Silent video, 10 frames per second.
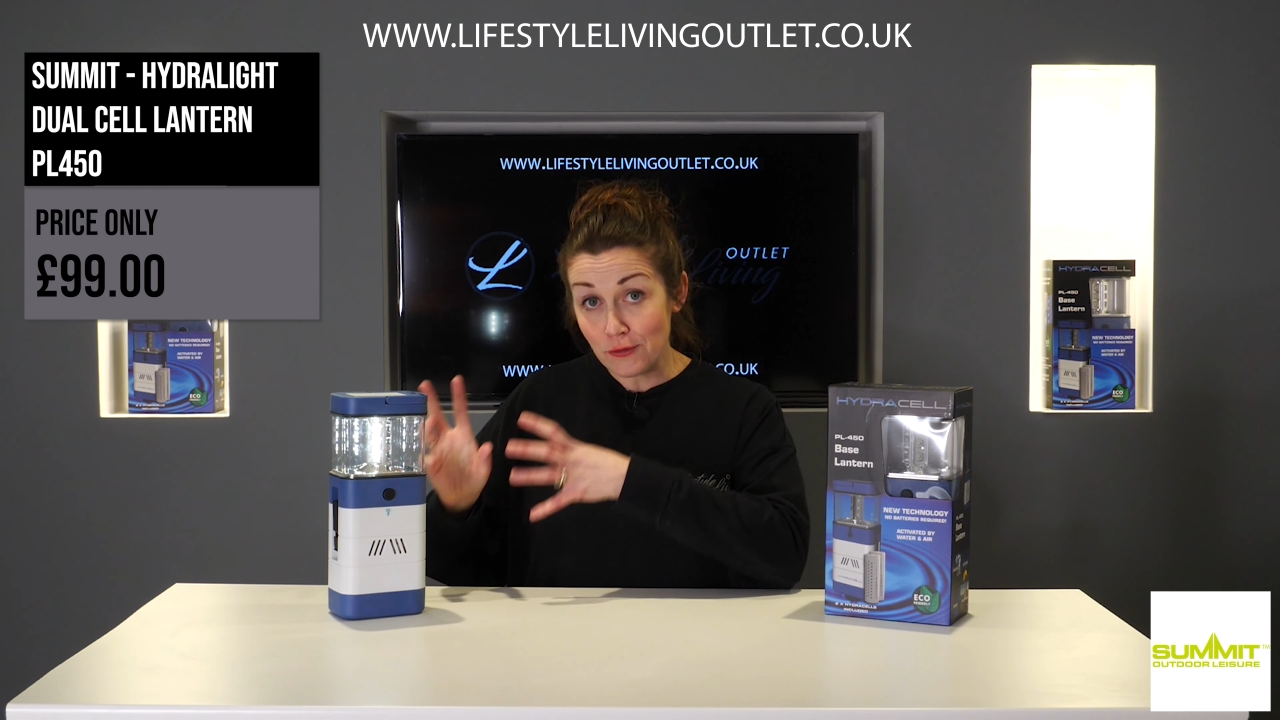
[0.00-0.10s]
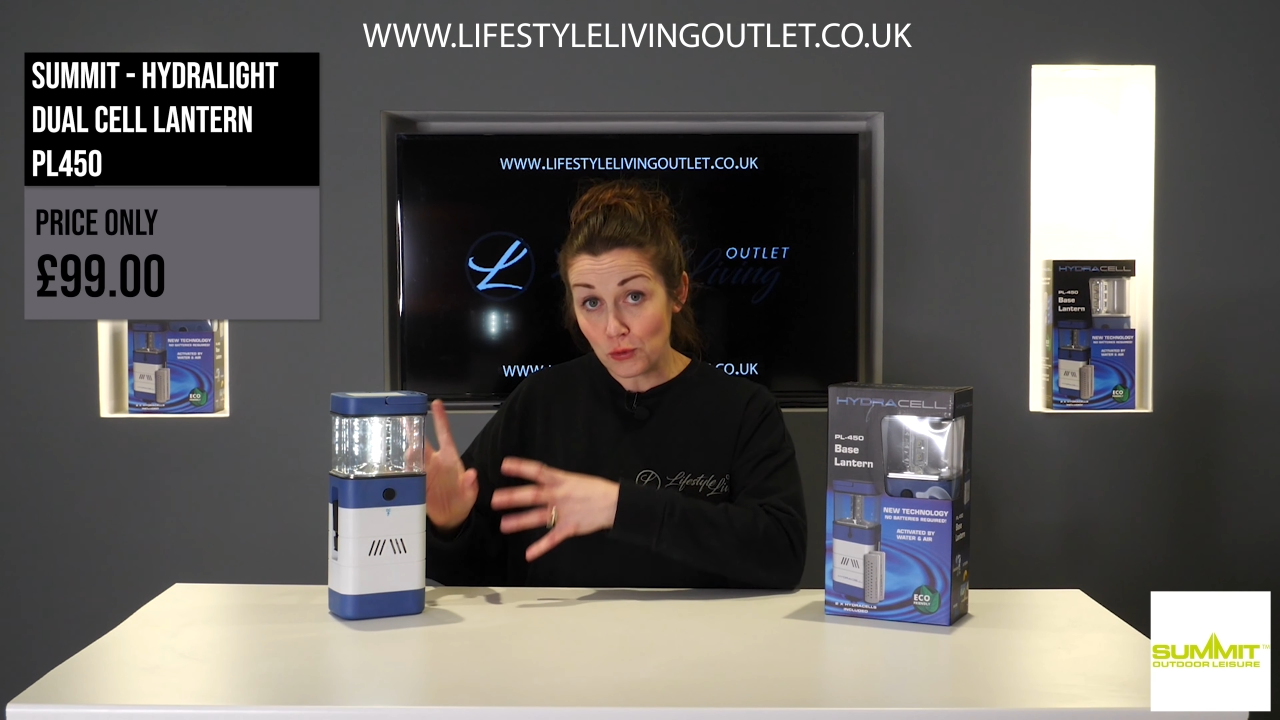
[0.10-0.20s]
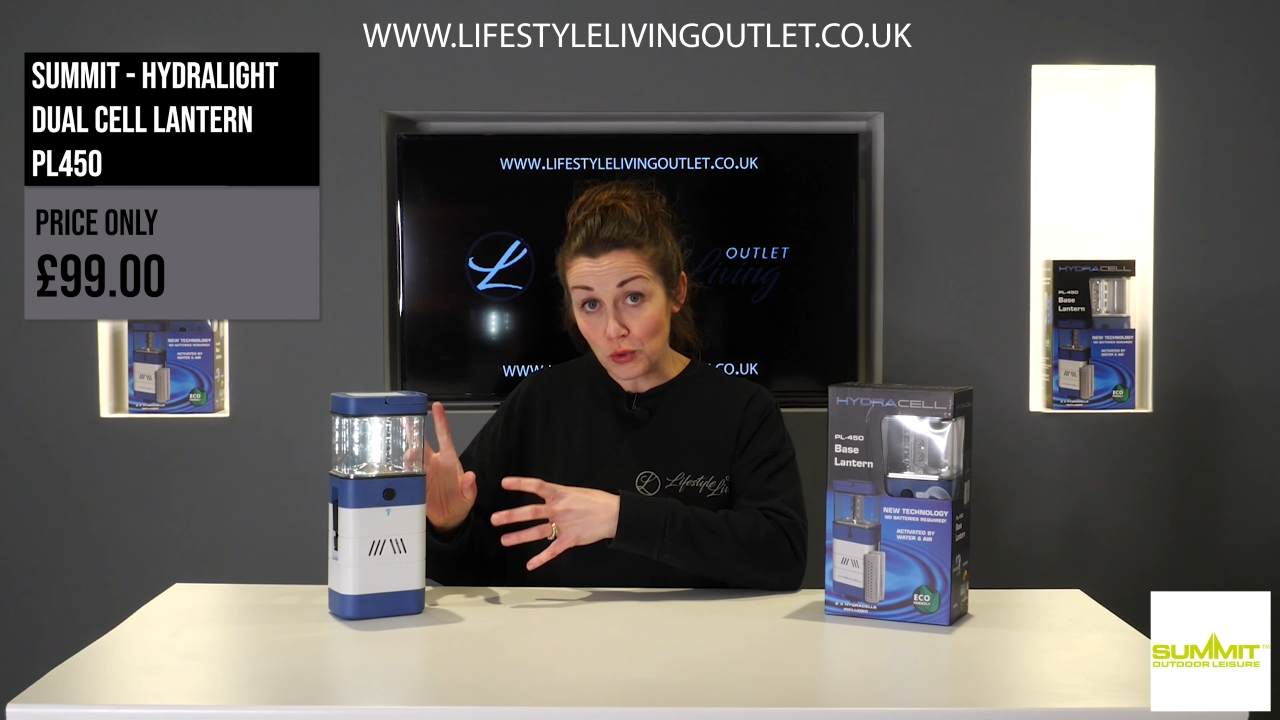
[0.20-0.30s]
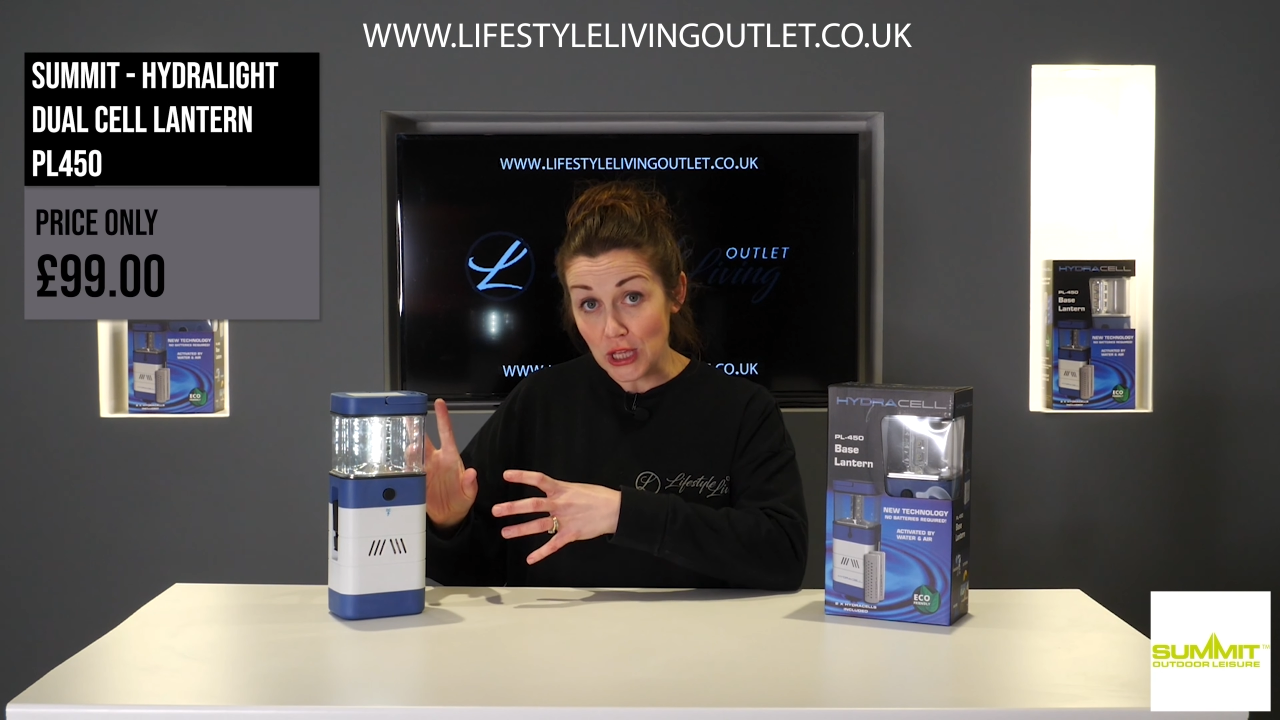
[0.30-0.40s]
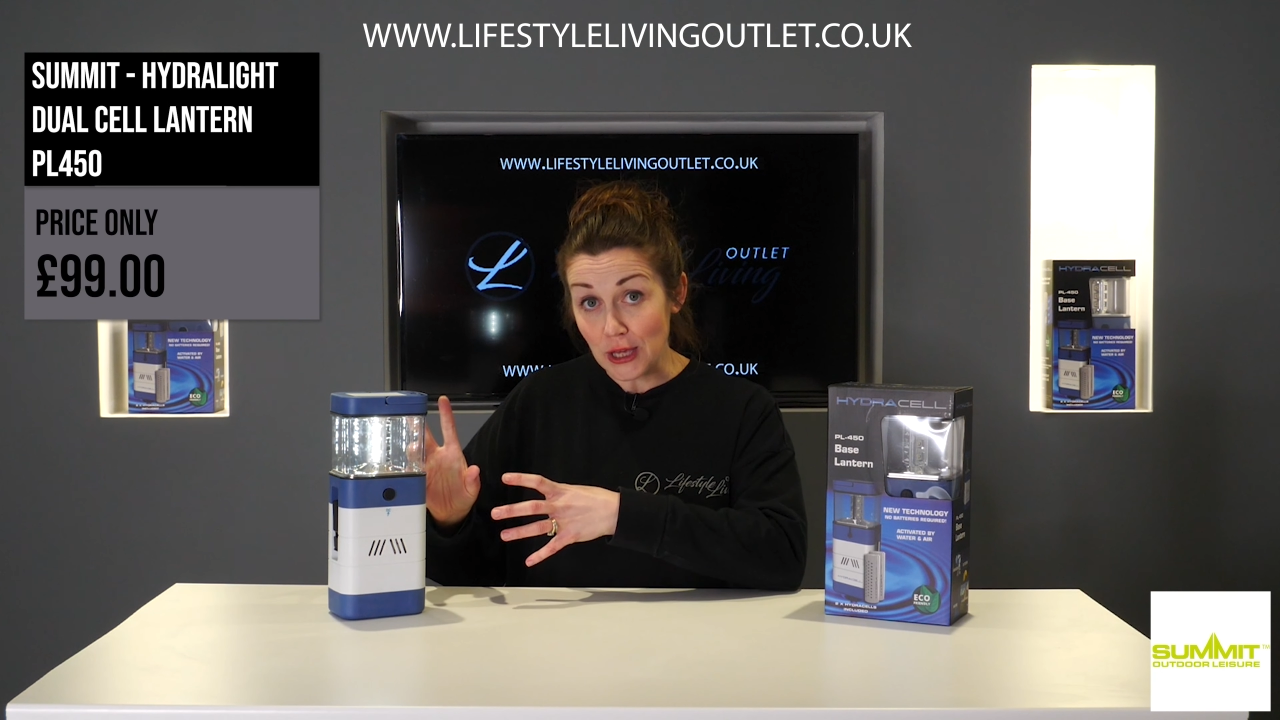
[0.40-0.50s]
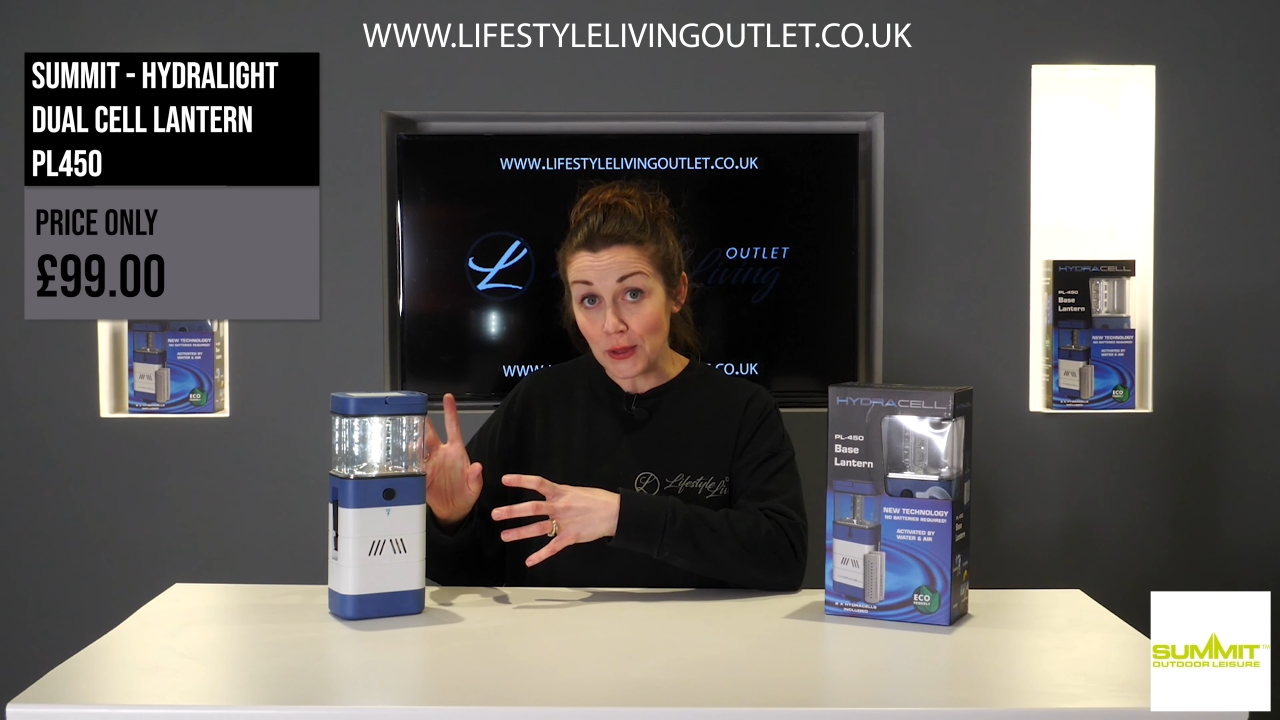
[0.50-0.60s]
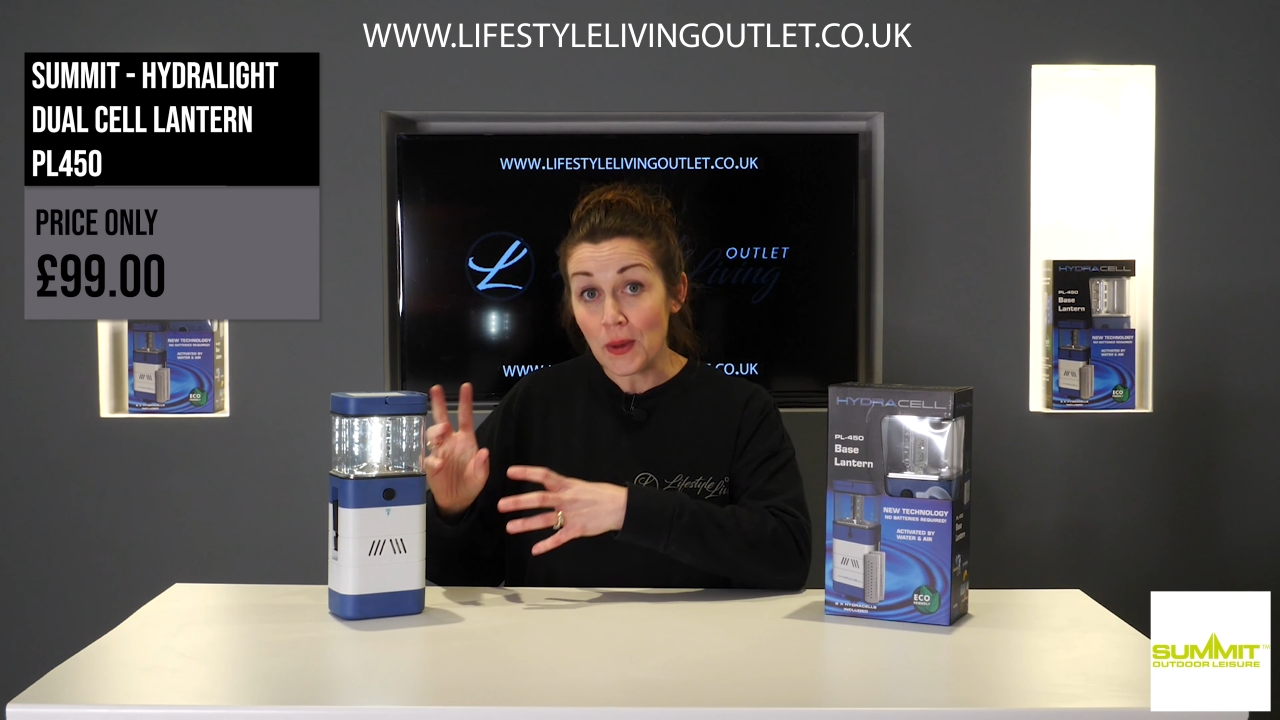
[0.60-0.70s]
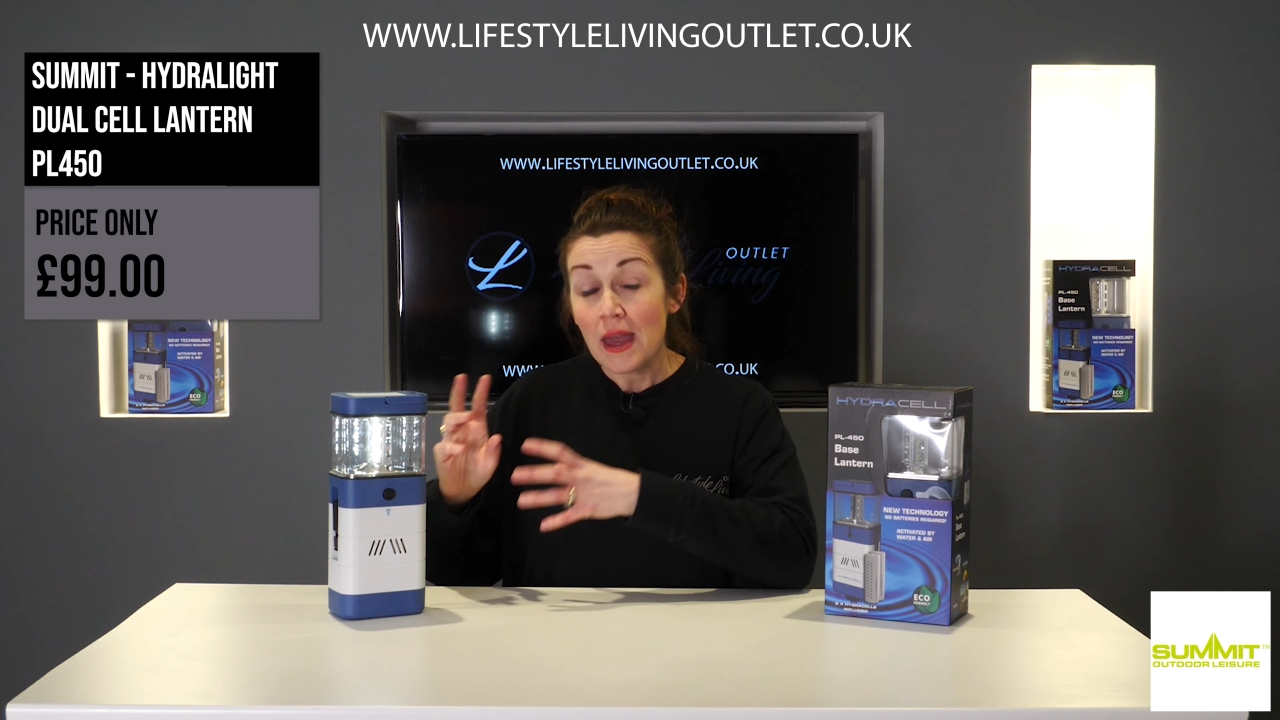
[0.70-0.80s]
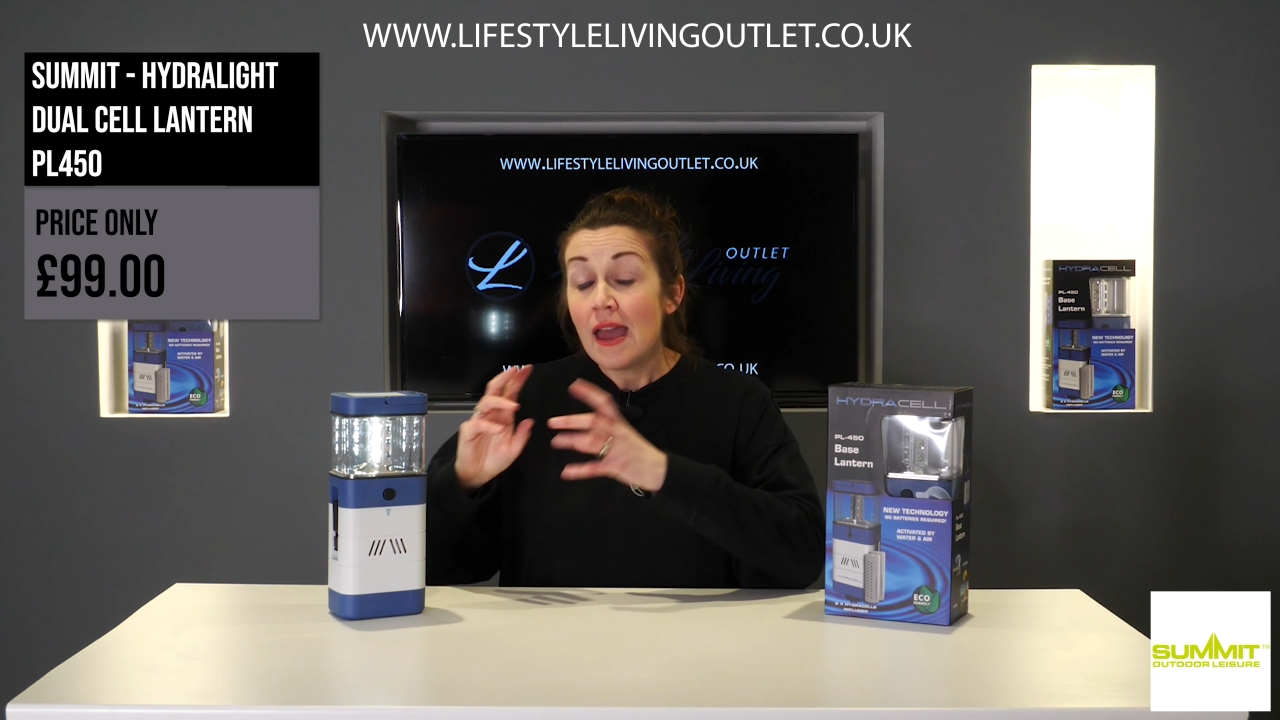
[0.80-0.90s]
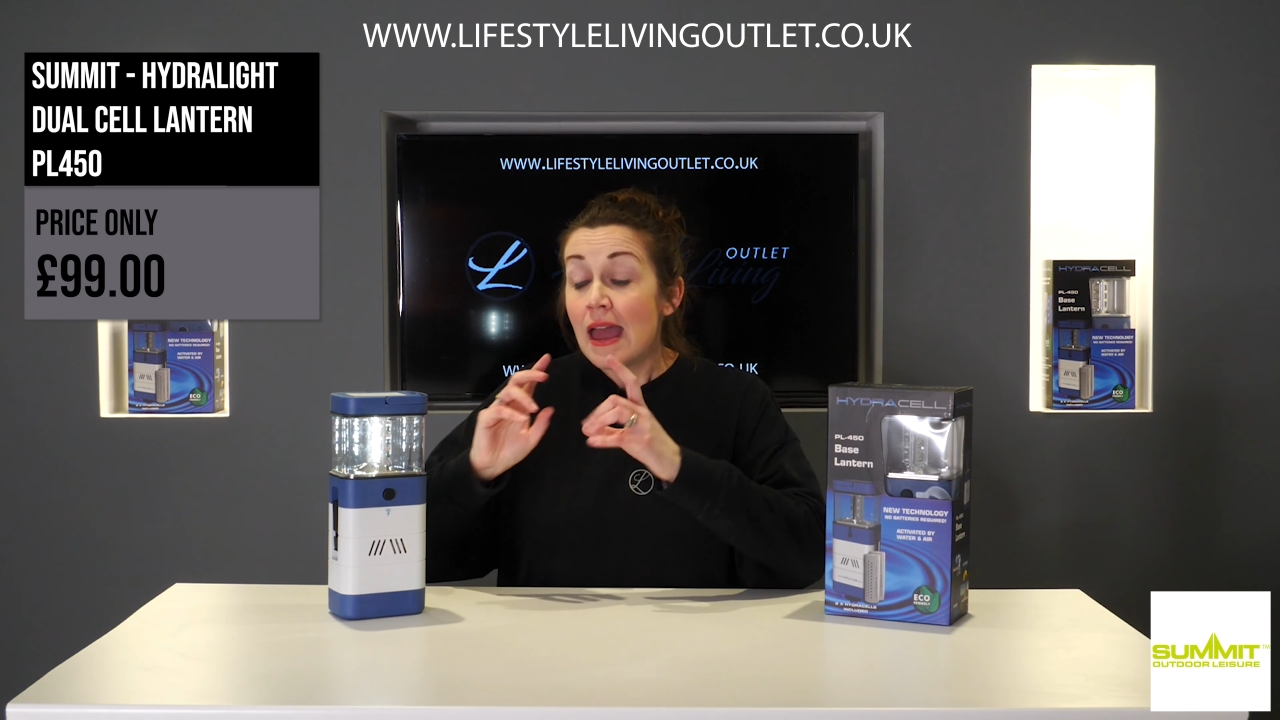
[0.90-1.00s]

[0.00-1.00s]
for you.